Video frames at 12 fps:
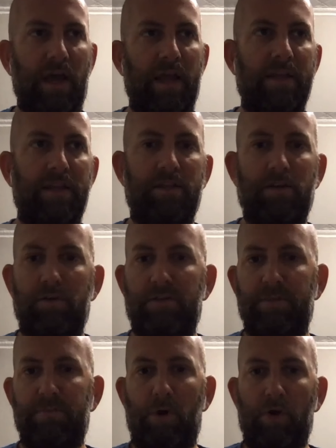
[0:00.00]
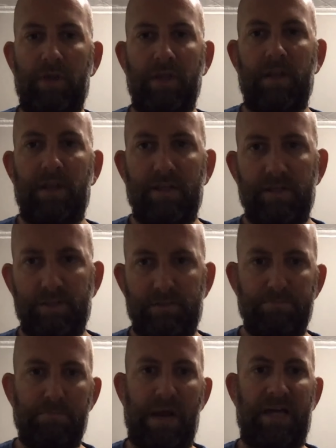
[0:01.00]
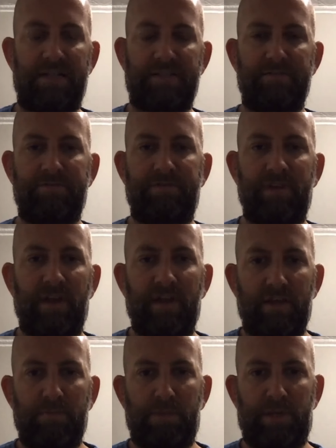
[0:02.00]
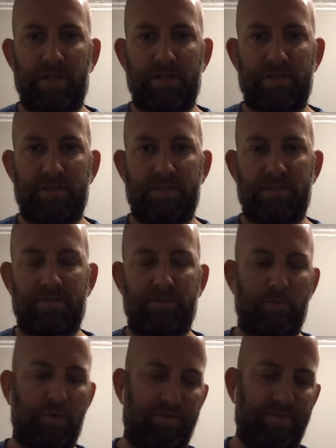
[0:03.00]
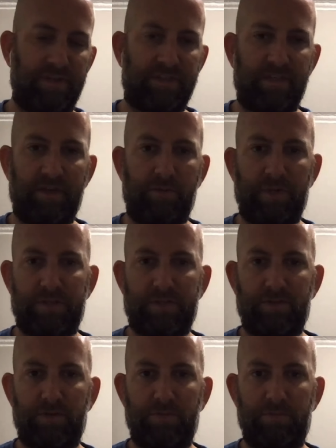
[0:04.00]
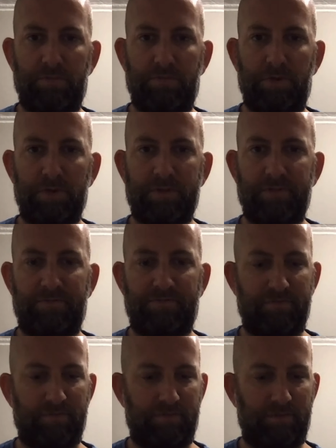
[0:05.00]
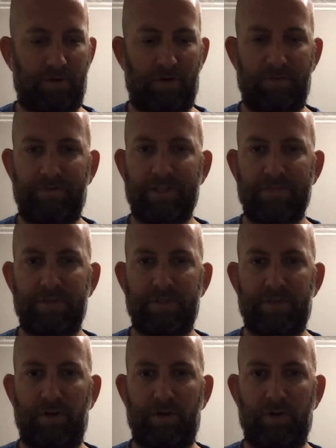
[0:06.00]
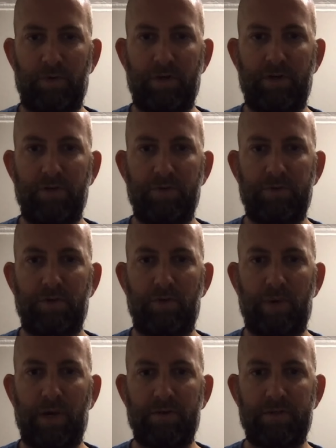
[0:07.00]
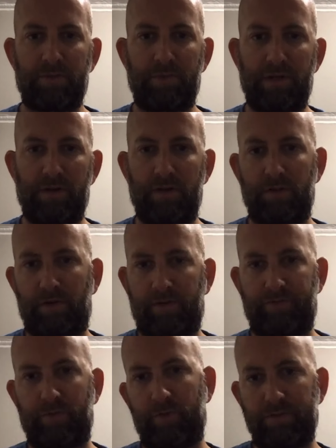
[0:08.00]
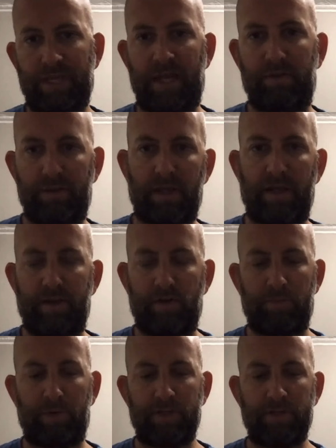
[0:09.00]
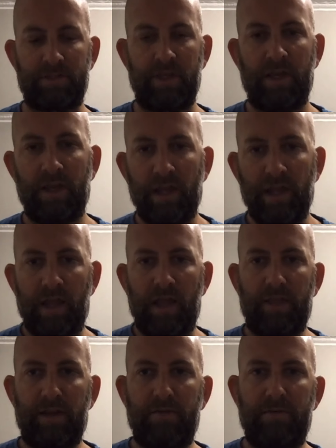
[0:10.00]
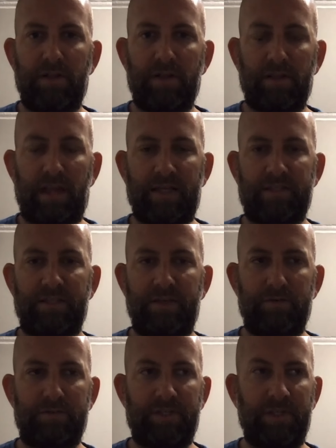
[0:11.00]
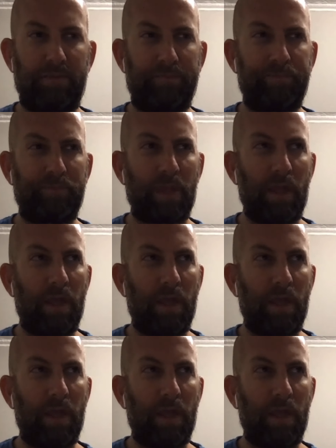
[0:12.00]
I need to know that the market is massive, because with VC, we assume most of our investments aren't going to do so well, so we look for those outlying home runs. And then lastly, your team.